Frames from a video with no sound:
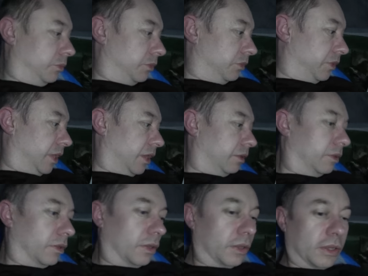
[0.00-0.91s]
we'll see how
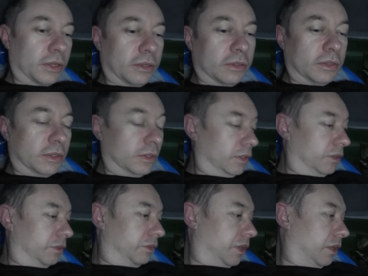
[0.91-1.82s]
the, uh,
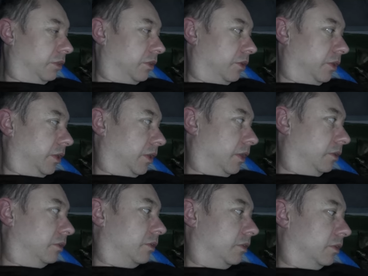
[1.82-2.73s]
see how the night
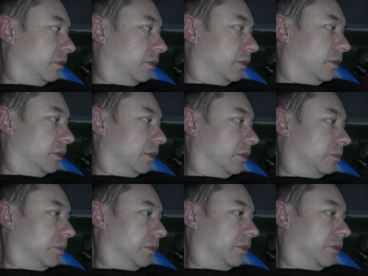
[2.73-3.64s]
goes.
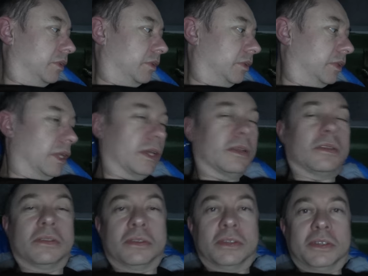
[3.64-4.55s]
But uh, yeah,
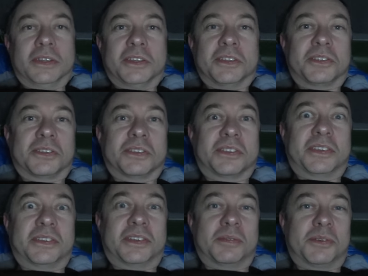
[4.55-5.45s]
so I'll see
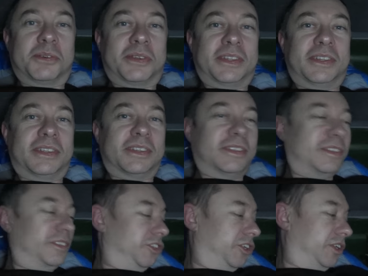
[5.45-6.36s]
you in the morning.
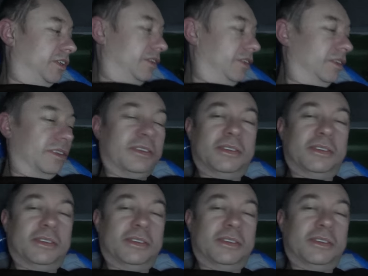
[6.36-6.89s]
Cheers.